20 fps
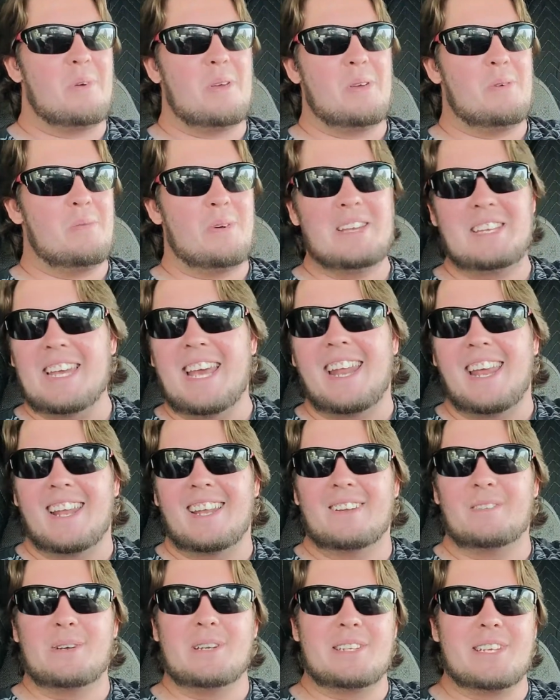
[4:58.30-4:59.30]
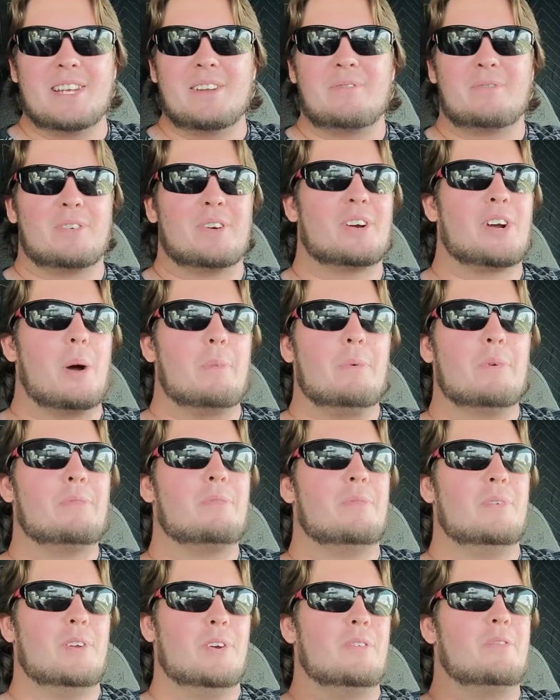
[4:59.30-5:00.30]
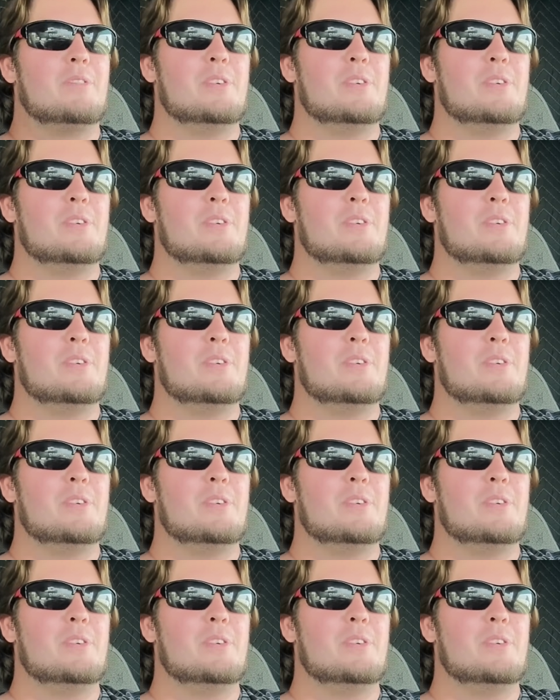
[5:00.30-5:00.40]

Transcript: we did it. We did it for a